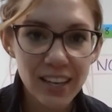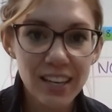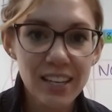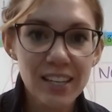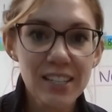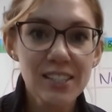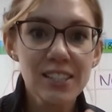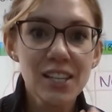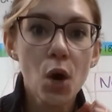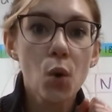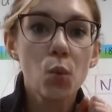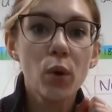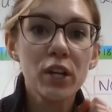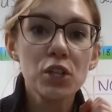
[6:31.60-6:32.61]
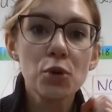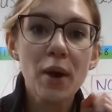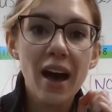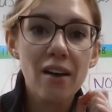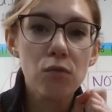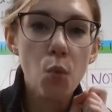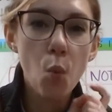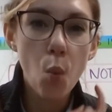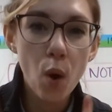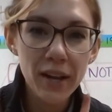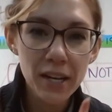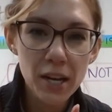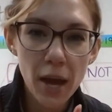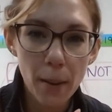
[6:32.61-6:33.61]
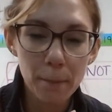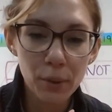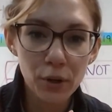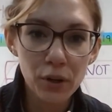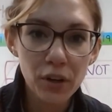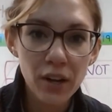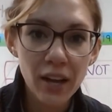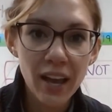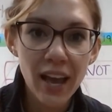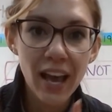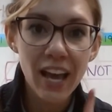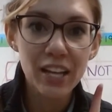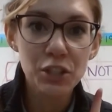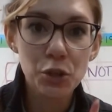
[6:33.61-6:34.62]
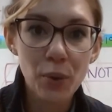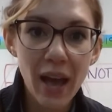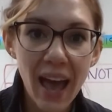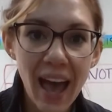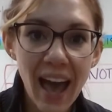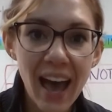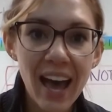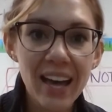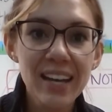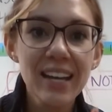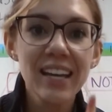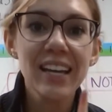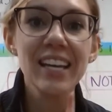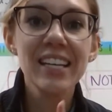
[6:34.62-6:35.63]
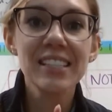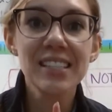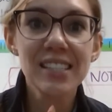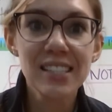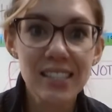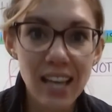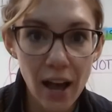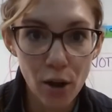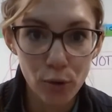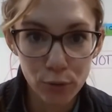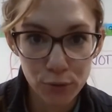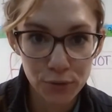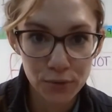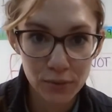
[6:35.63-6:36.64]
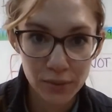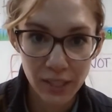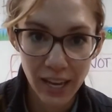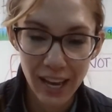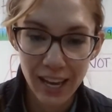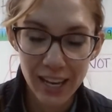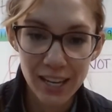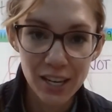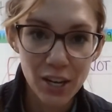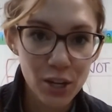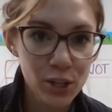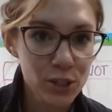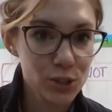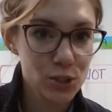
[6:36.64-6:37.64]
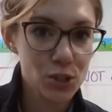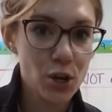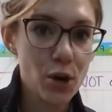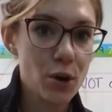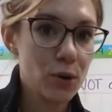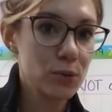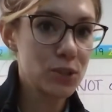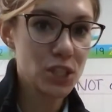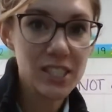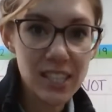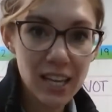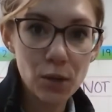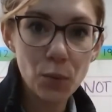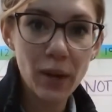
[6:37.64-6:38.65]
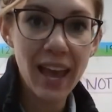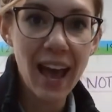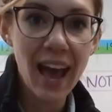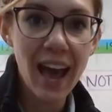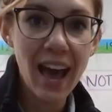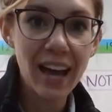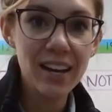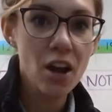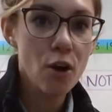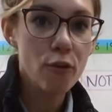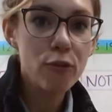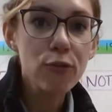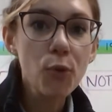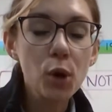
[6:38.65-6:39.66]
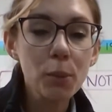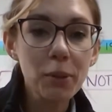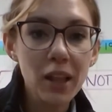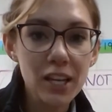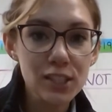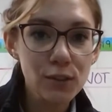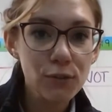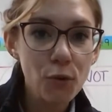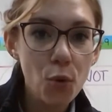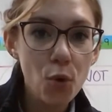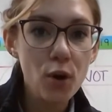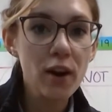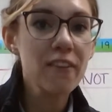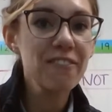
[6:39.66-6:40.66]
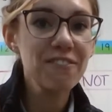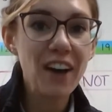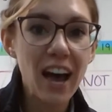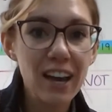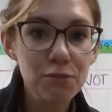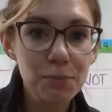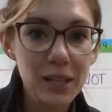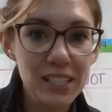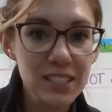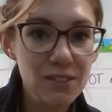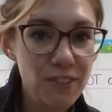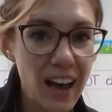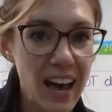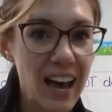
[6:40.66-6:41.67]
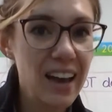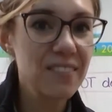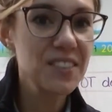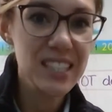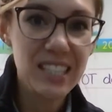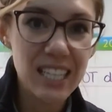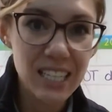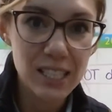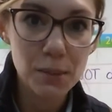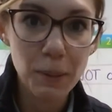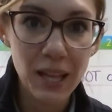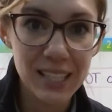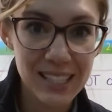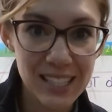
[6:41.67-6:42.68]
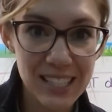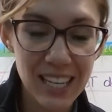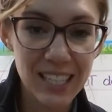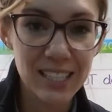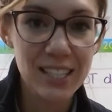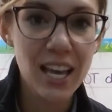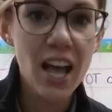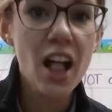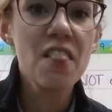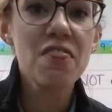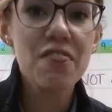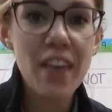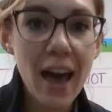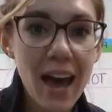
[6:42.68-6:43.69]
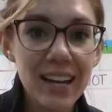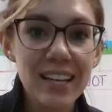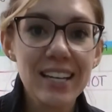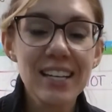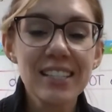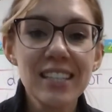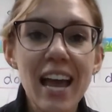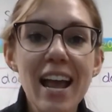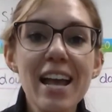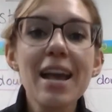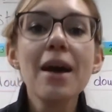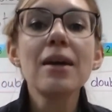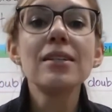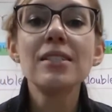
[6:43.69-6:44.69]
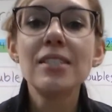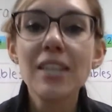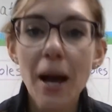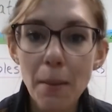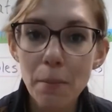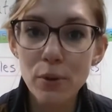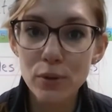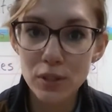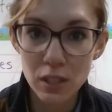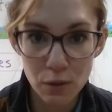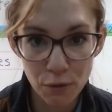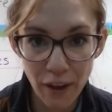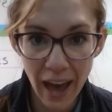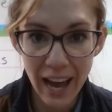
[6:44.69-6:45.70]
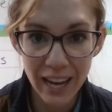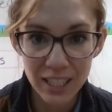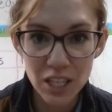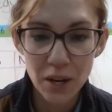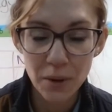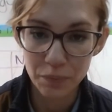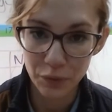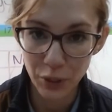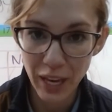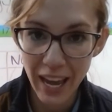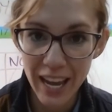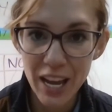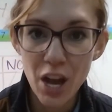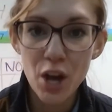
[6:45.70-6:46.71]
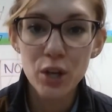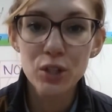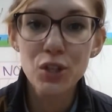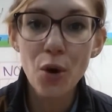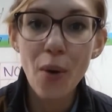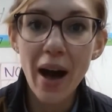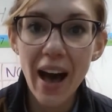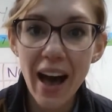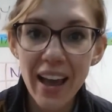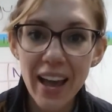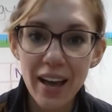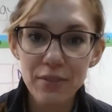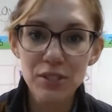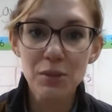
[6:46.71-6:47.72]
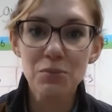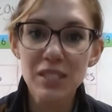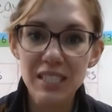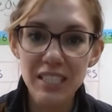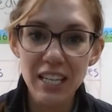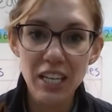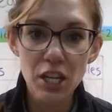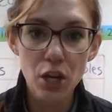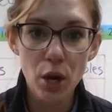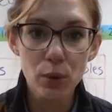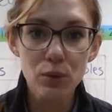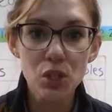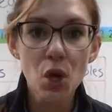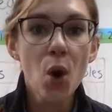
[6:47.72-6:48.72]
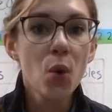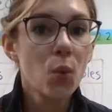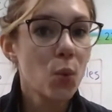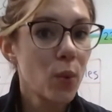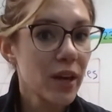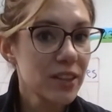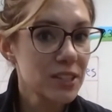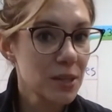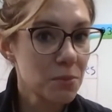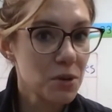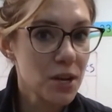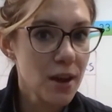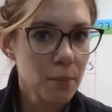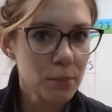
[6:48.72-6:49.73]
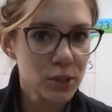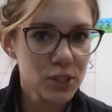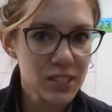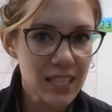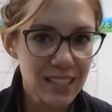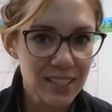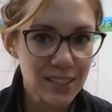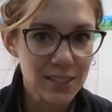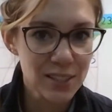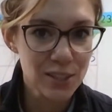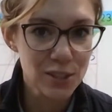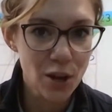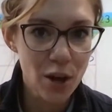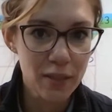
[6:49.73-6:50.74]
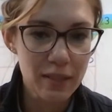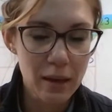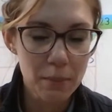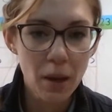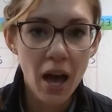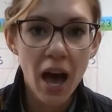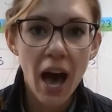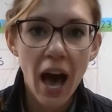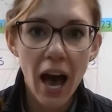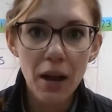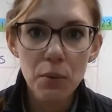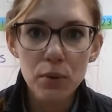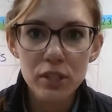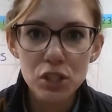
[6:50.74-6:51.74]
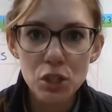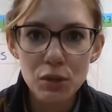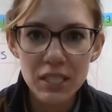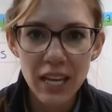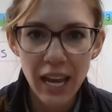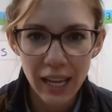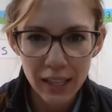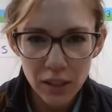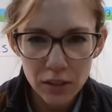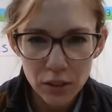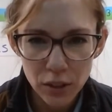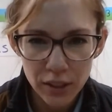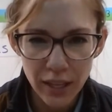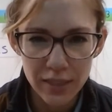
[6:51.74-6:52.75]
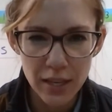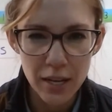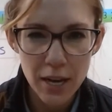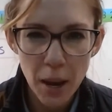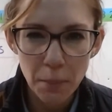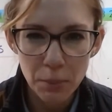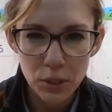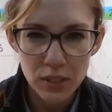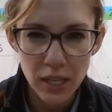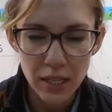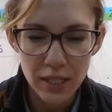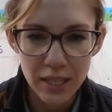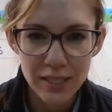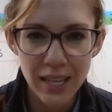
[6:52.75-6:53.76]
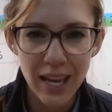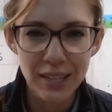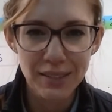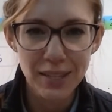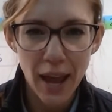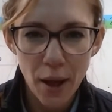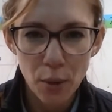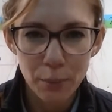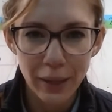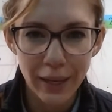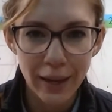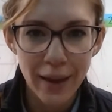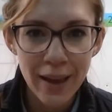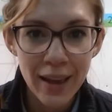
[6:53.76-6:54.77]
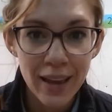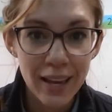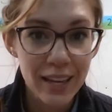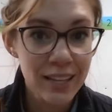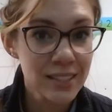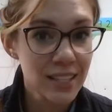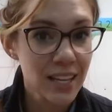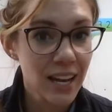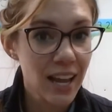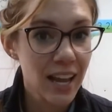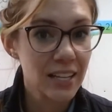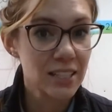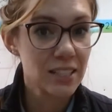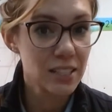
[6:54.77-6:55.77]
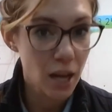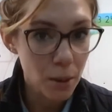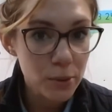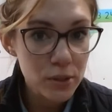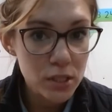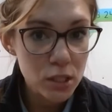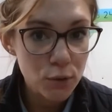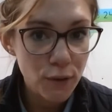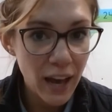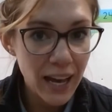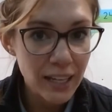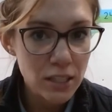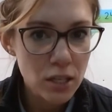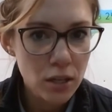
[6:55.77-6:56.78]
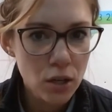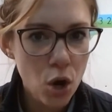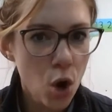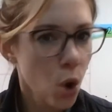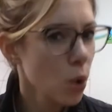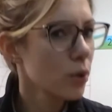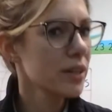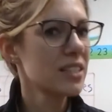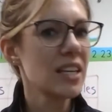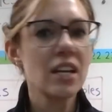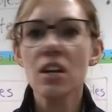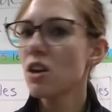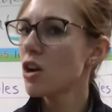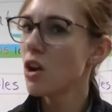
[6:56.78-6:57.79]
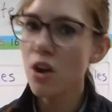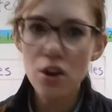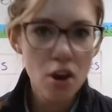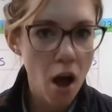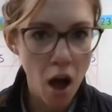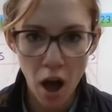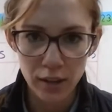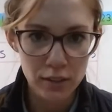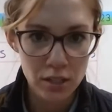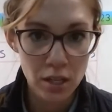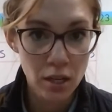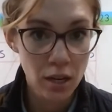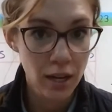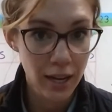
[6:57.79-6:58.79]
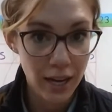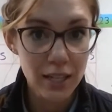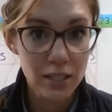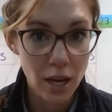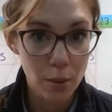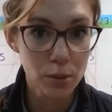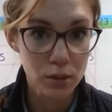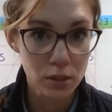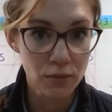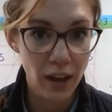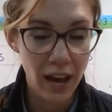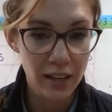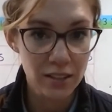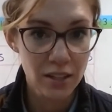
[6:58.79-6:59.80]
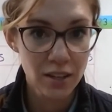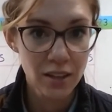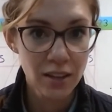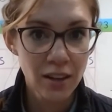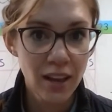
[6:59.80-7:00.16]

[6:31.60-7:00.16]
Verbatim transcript: is when you have one number and you add itself, okay? So just like we had 4 plus 4, 5 plus 5, 6 plus 6, that is a doubles fact, okay? So I have some sticky notes with some number sentences on them. I want you to take a look at the number sentence and tell me, is it a doubles fact or is it not a doubles fact?